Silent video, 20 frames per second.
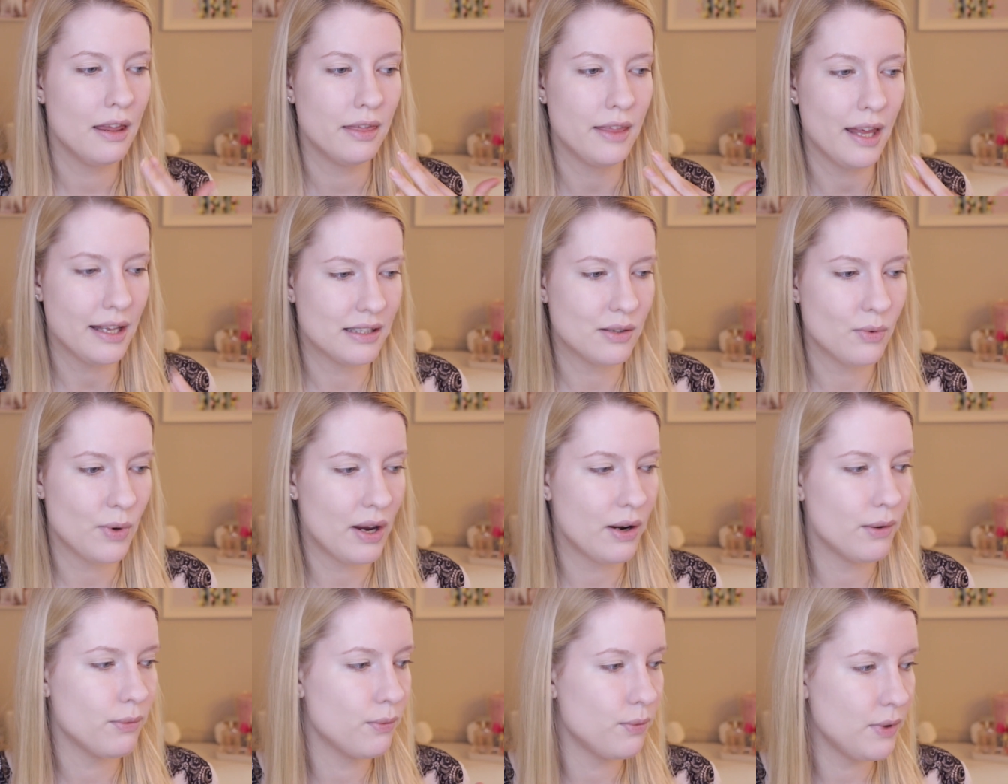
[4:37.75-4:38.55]
That's why
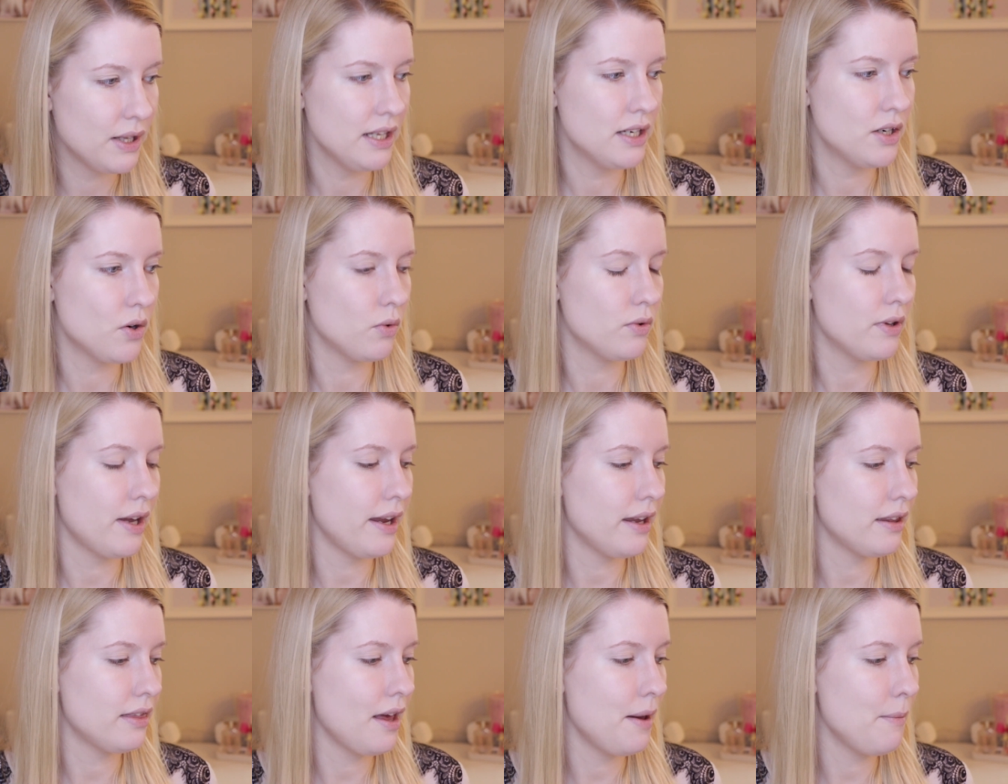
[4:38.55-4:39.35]
I really don't
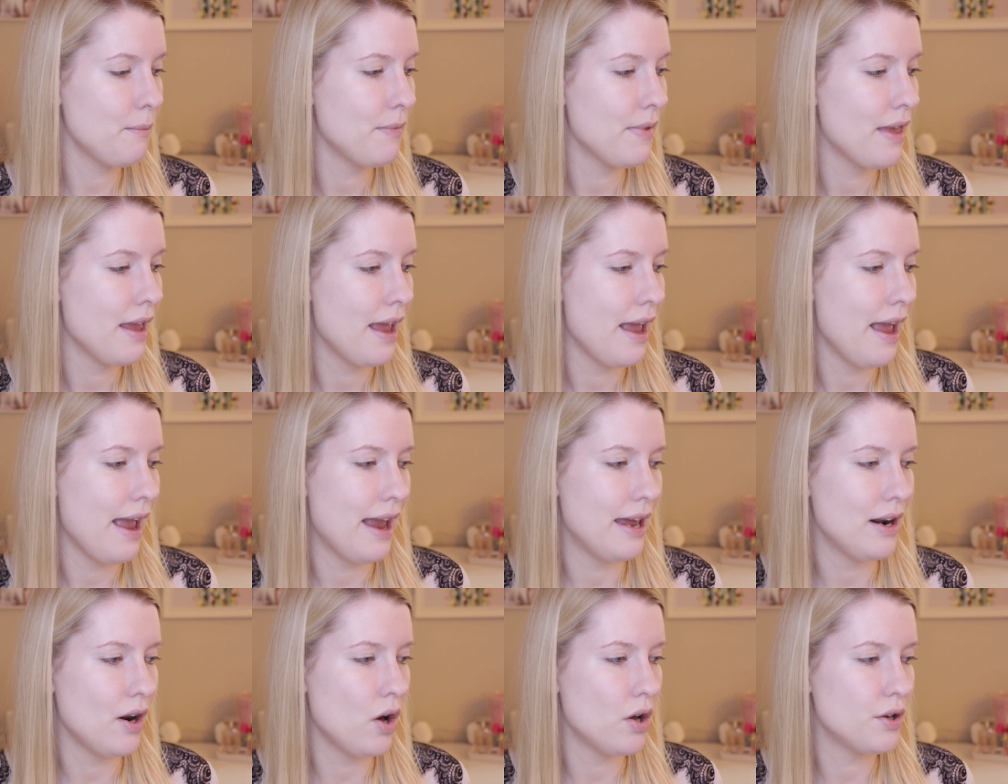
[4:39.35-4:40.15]
like them.
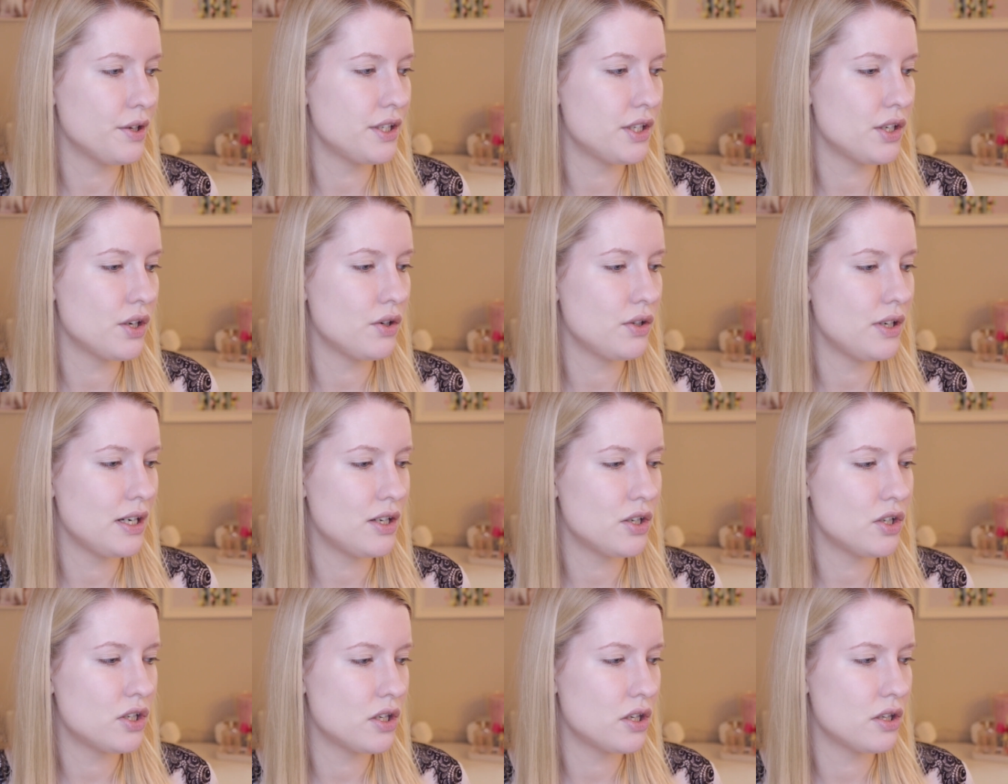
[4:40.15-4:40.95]
And also they
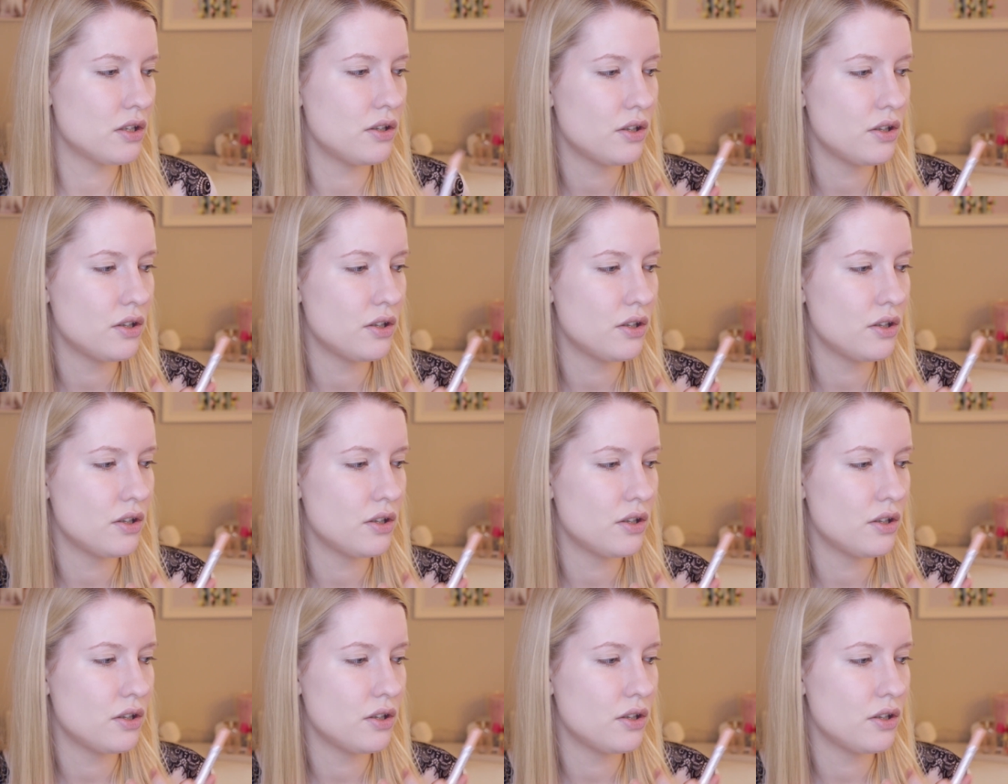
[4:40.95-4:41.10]
just